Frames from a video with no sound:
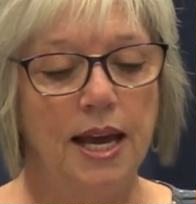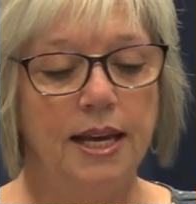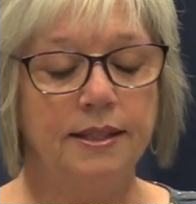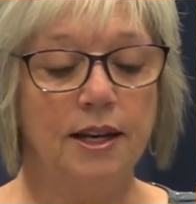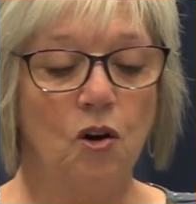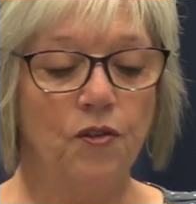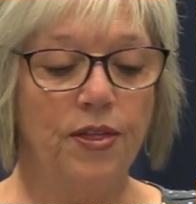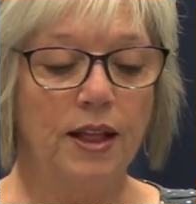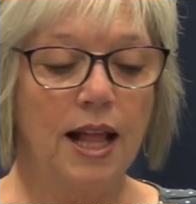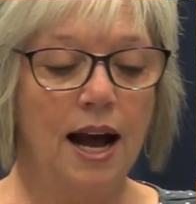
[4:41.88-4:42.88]
He said
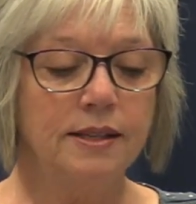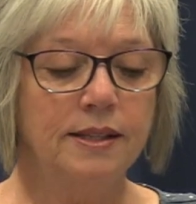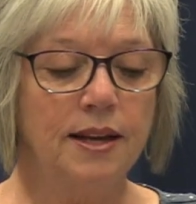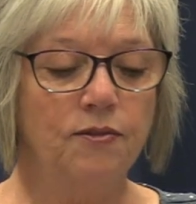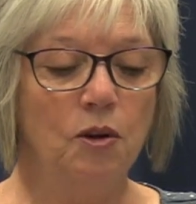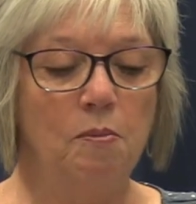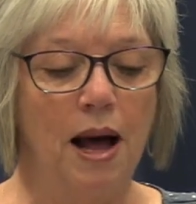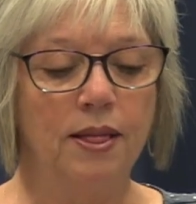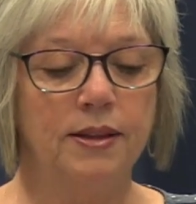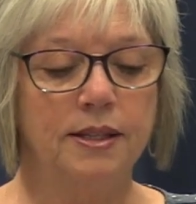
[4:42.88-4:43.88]
over the last several
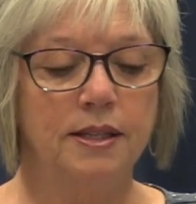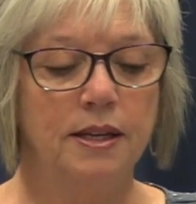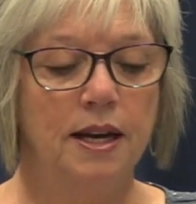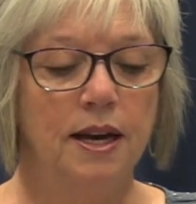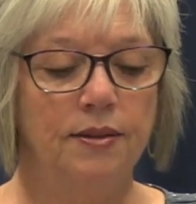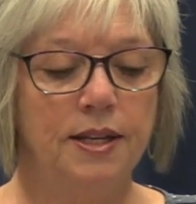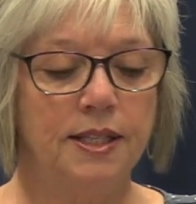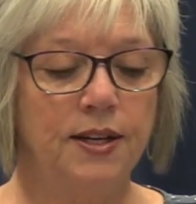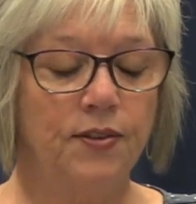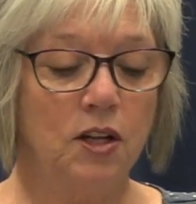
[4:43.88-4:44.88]
months,
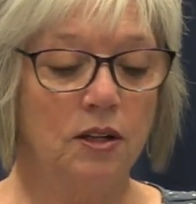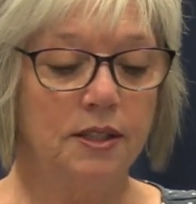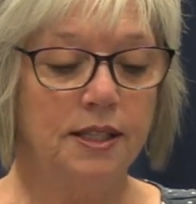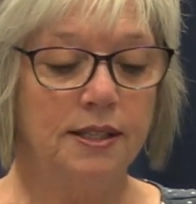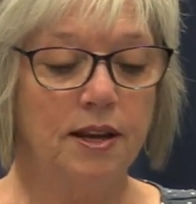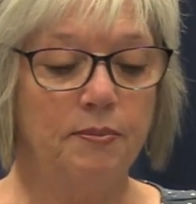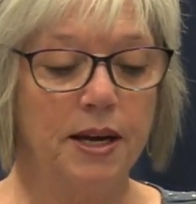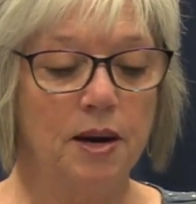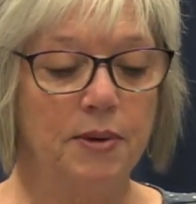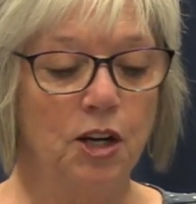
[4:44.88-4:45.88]
these difficulties have
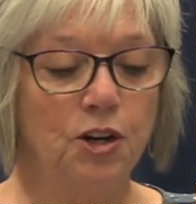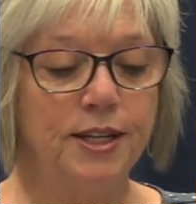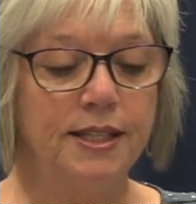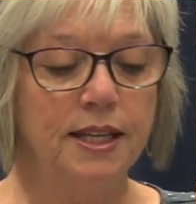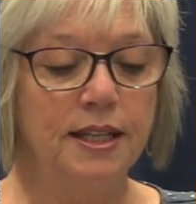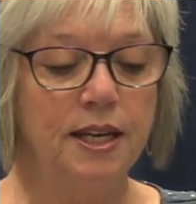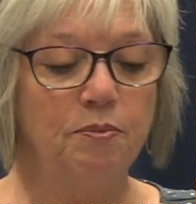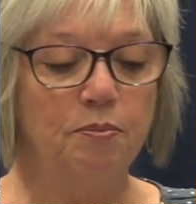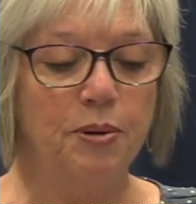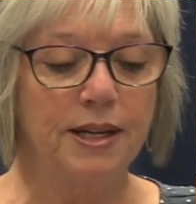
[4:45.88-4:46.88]
become
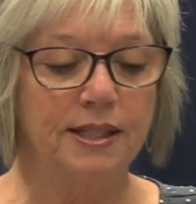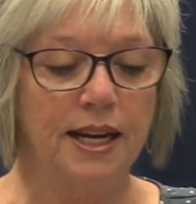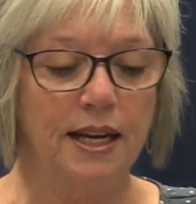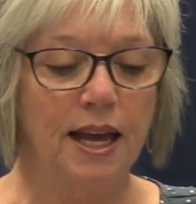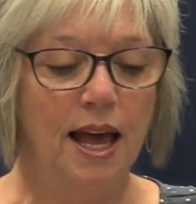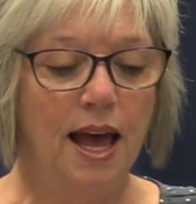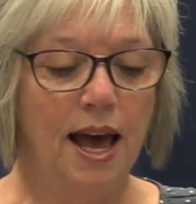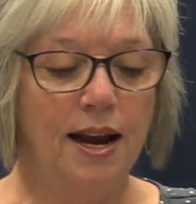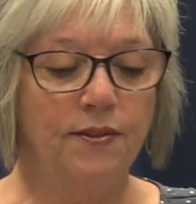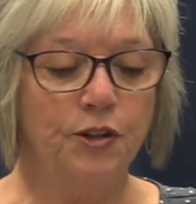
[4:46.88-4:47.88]
increasingly pressing
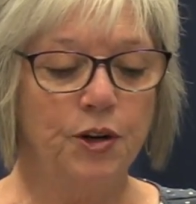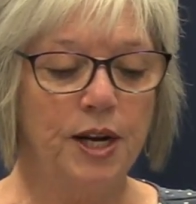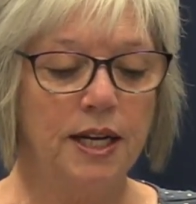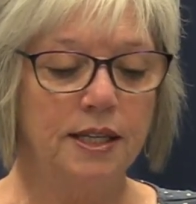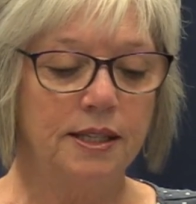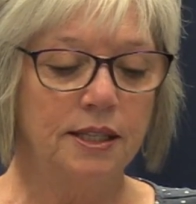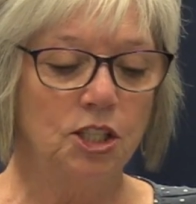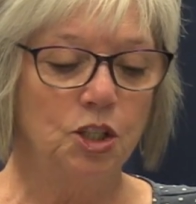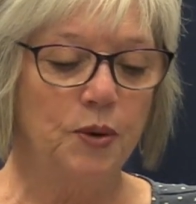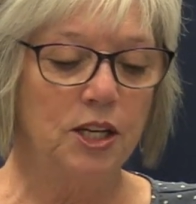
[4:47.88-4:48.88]
and have created a
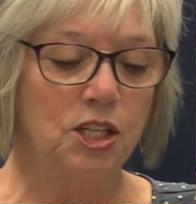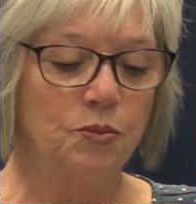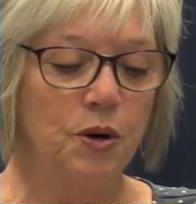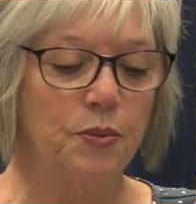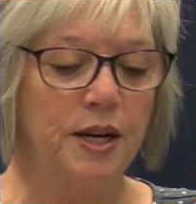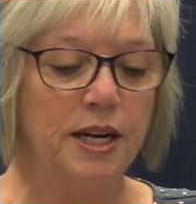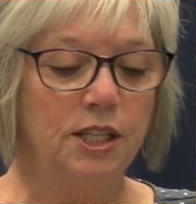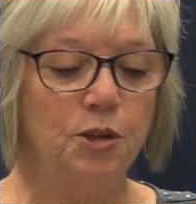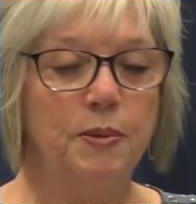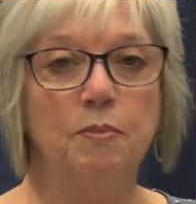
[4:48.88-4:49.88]
situation where we
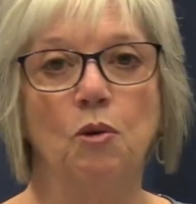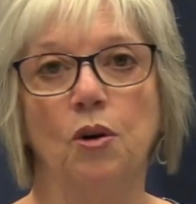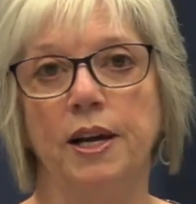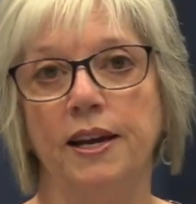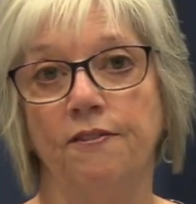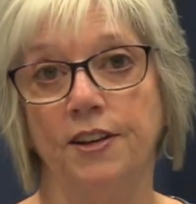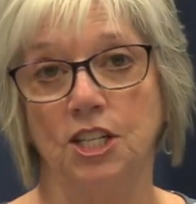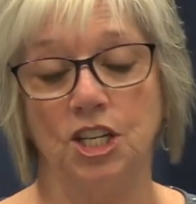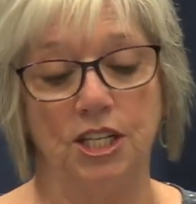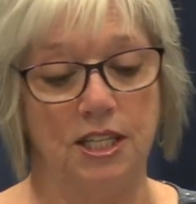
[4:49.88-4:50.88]
need to be more
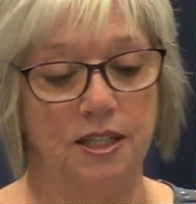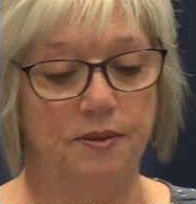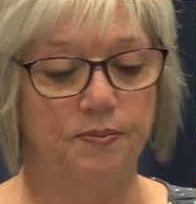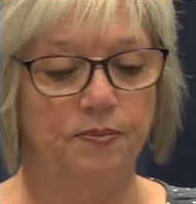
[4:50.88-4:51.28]
efficient.